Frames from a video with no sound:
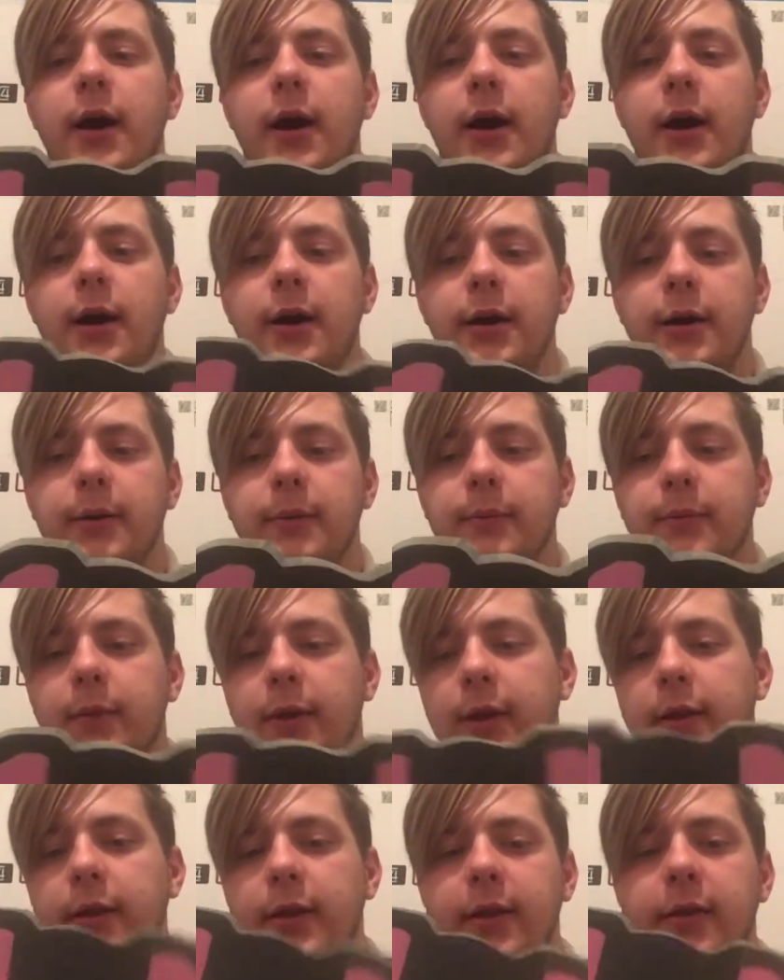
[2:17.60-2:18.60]

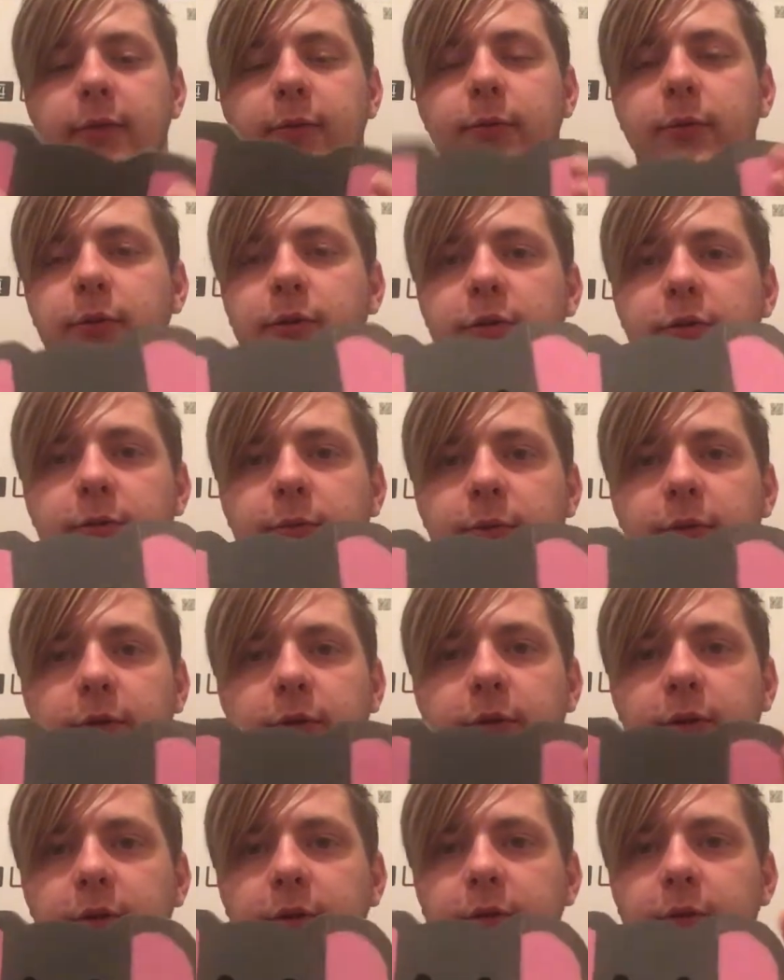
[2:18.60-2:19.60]
And these were just for
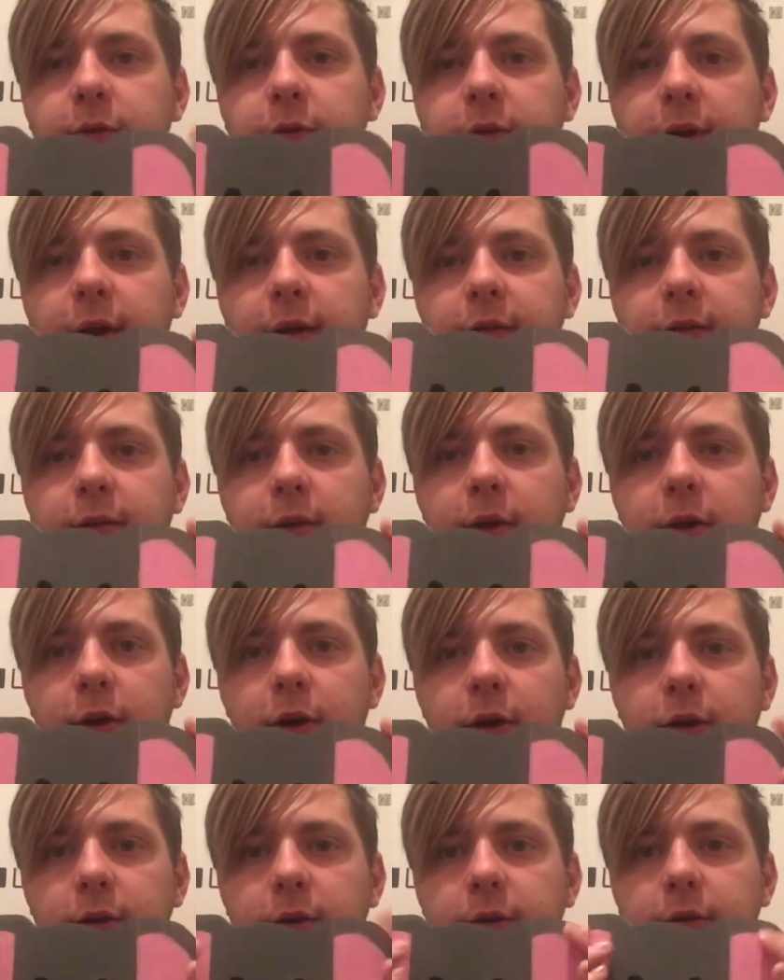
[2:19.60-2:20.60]
the two sides of the
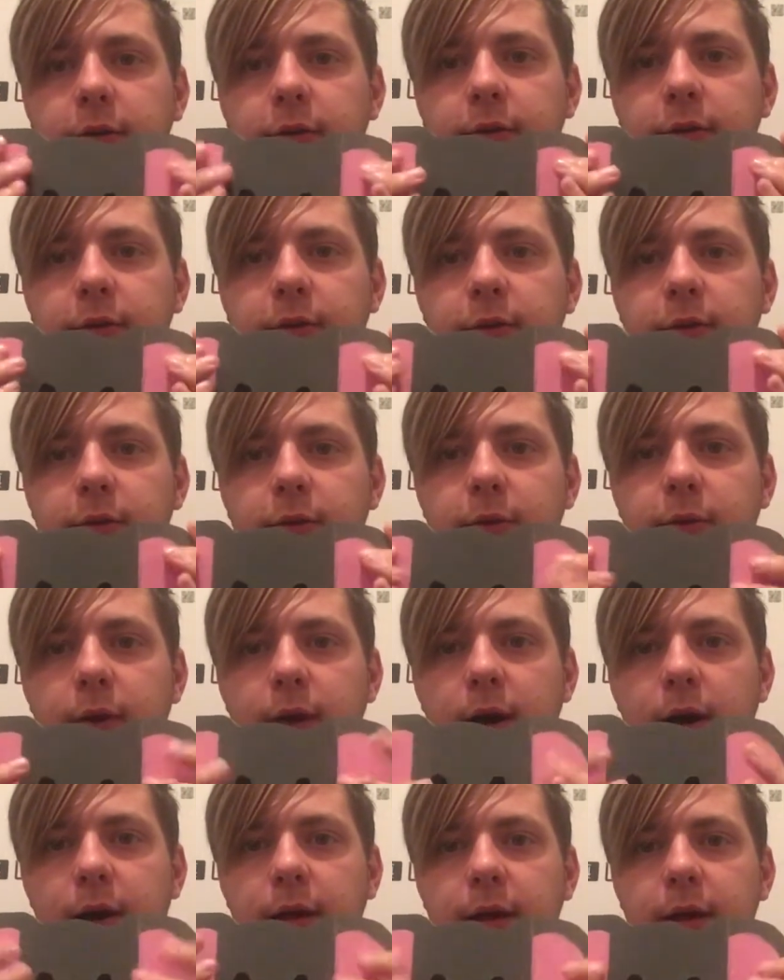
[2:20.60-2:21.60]
heart, these two
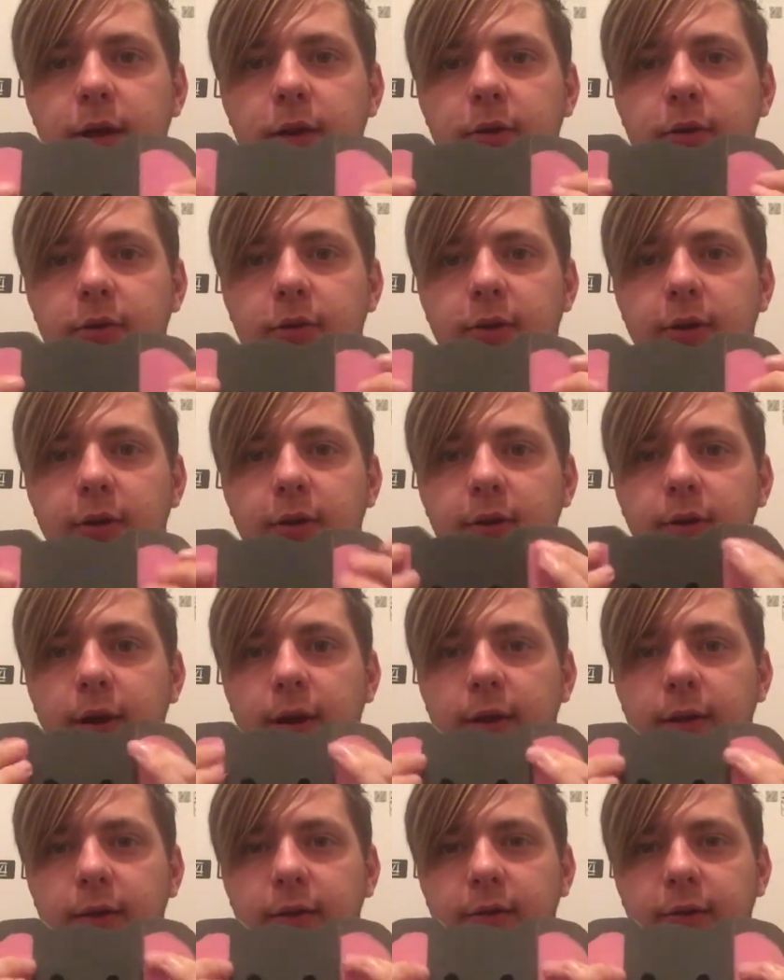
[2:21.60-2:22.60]
ears here,
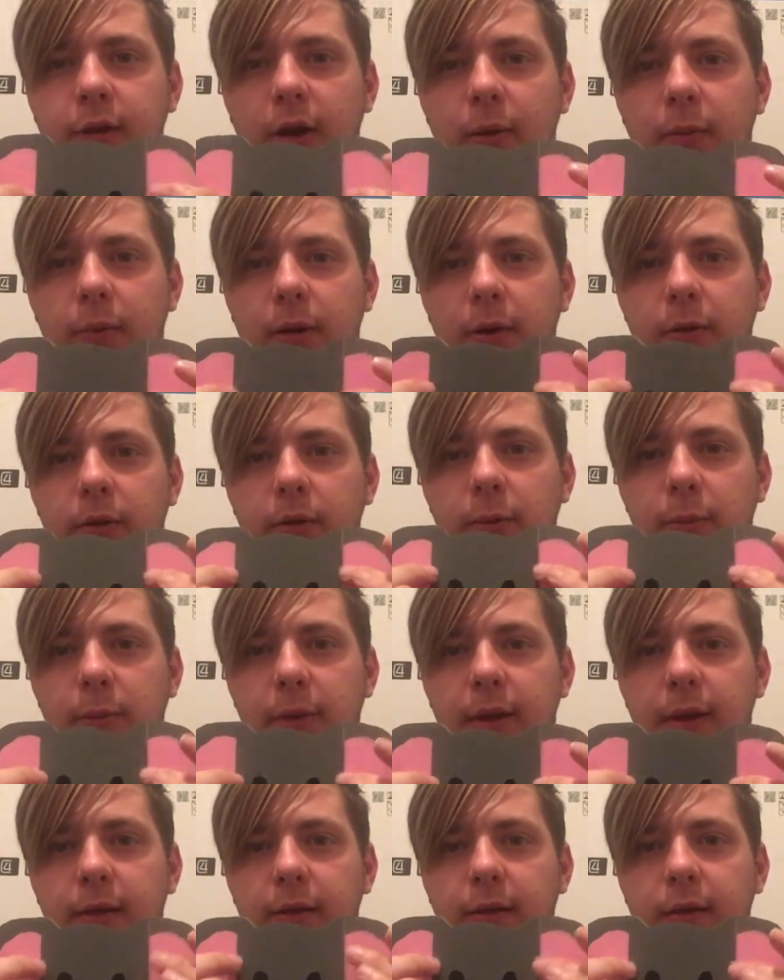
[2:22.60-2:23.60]
and they stop right where the
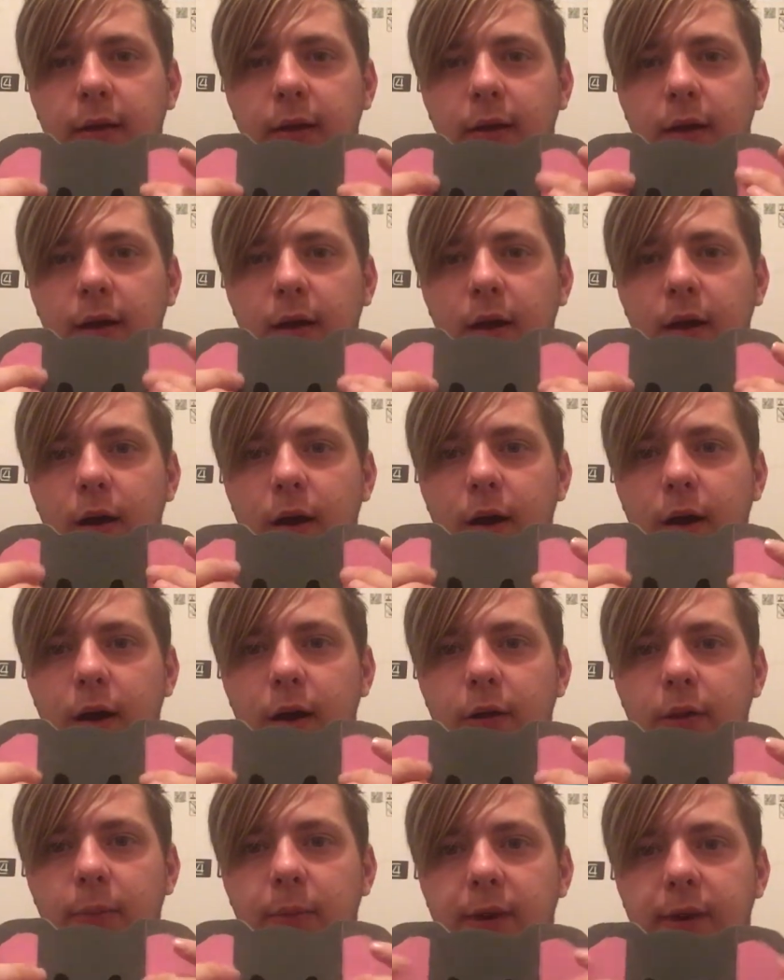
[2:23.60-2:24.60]
pink
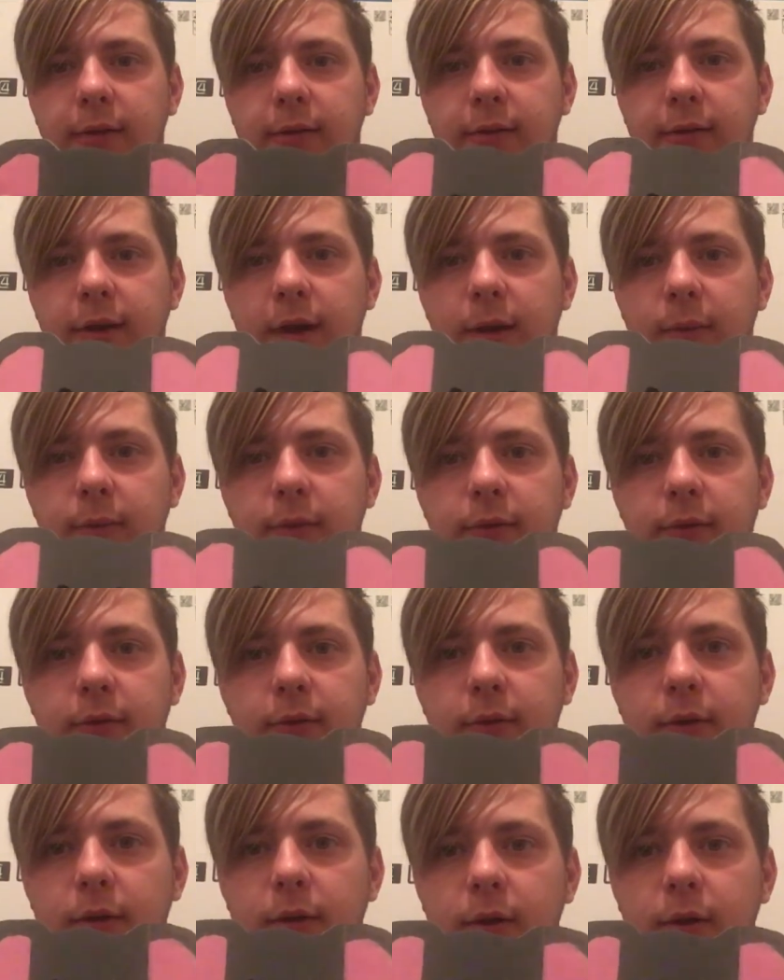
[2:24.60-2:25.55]
stops.